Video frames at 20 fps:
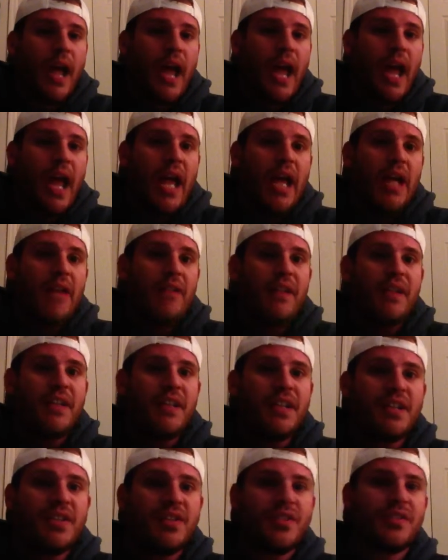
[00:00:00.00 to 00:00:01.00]
And they
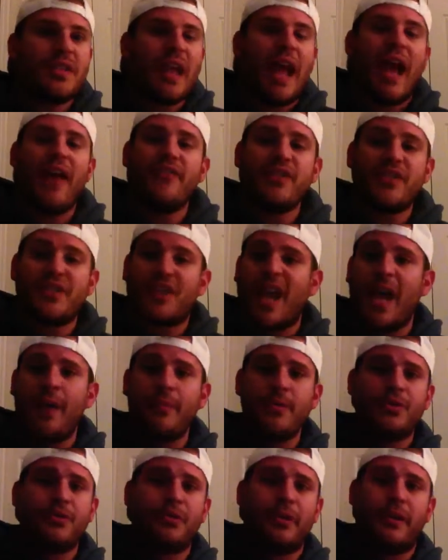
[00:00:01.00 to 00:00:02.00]
just had this
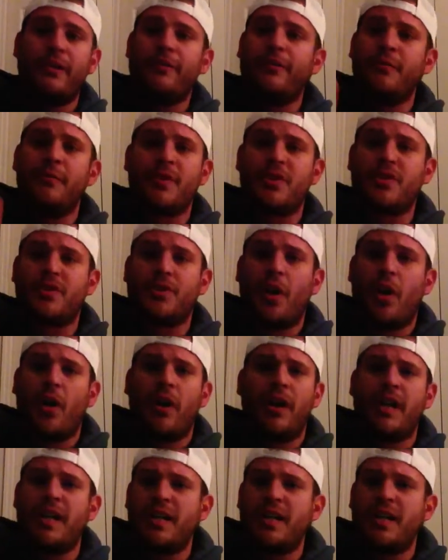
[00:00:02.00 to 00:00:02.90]
chemistry right from the start.